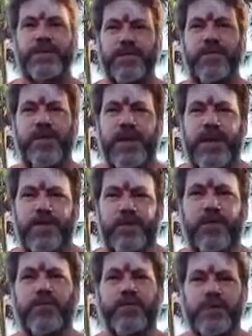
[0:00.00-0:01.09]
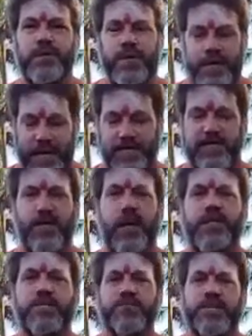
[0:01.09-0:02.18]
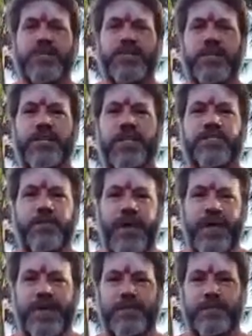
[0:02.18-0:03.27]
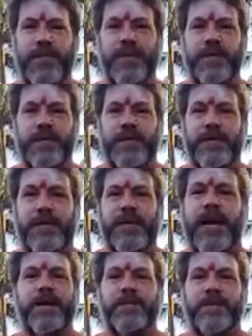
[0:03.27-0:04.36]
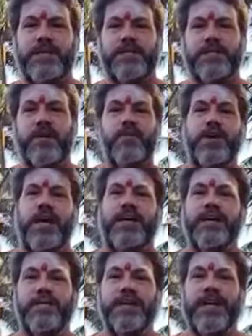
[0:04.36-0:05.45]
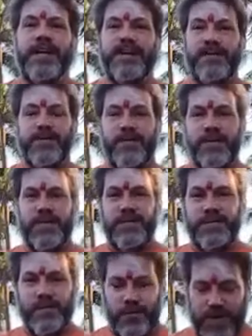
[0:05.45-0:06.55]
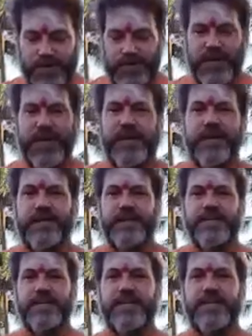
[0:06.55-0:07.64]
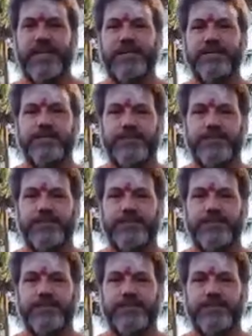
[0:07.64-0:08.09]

of the way our bone and joint structure is made. Animals look like it, but they never do it. So we are sitting in the Vajrasana,